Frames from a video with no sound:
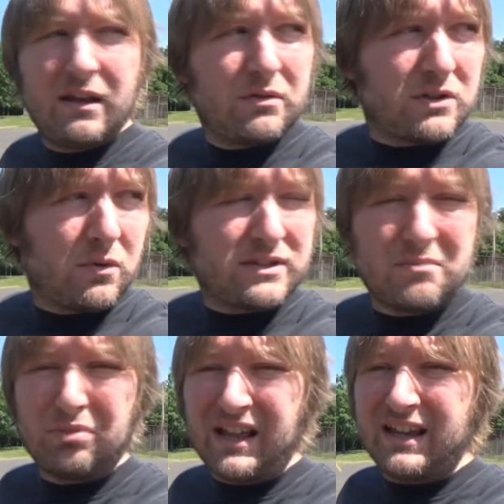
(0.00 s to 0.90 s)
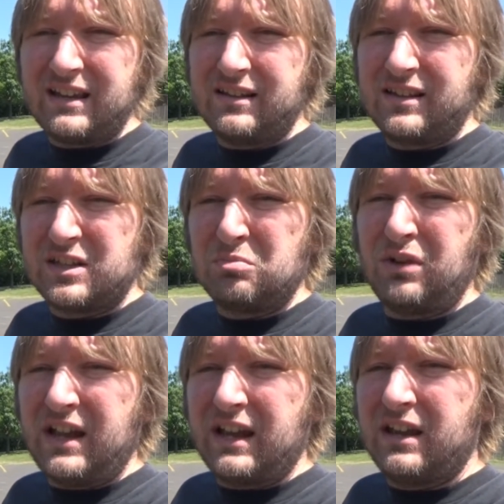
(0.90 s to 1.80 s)
It was always a blank
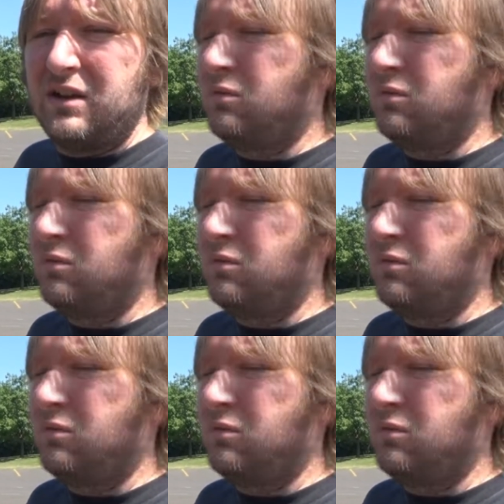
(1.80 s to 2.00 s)
display